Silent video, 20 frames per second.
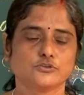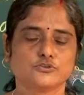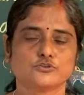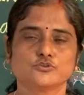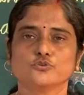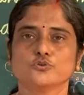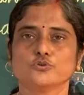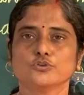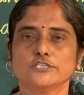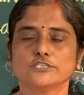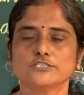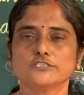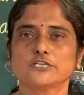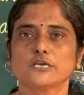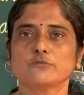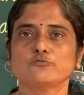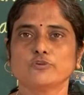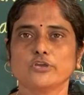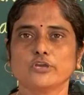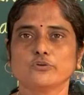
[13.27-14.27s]
So, this
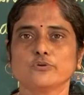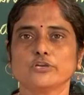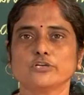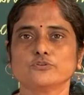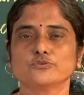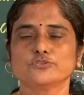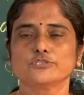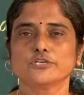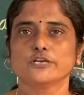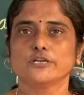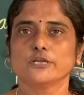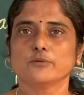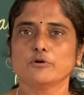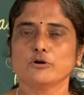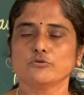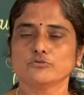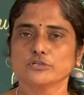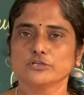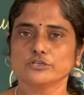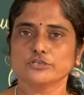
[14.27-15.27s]
time we are going to study
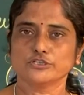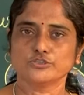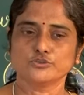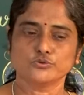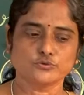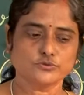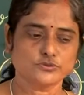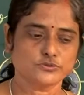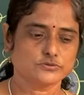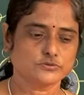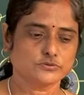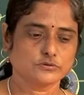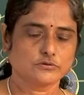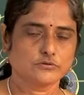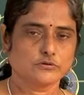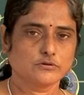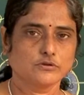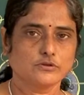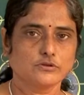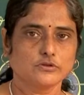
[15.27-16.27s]
about the tissues.
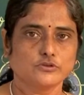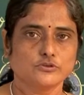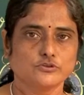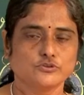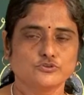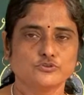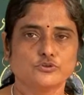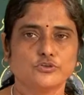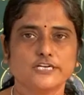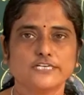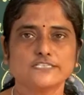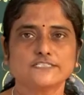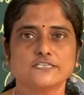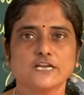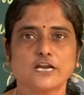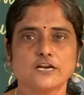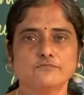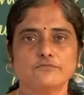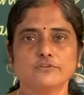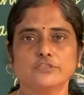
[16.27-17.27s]
So, let us
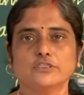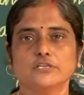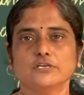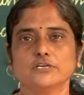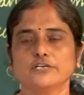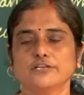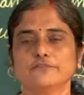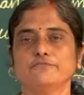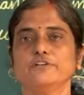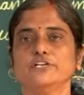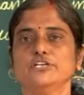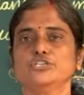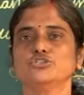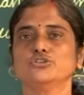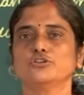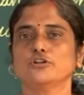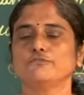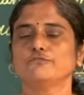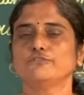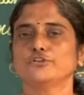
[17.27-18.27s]
start with the
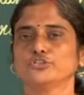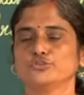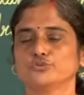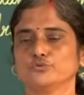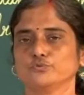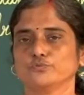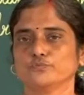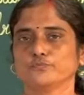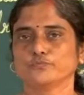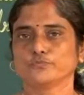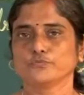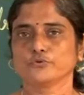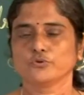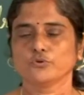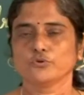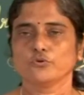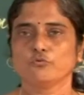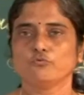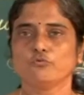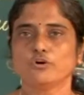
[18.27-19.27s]
definition of tissue.
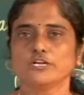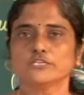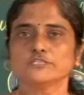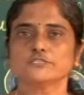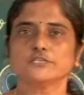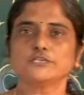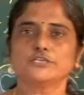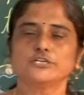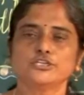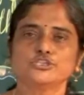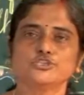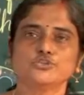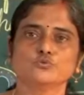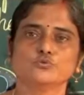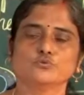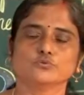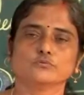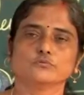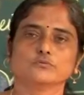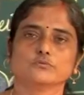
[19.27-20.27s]
What is a tissue?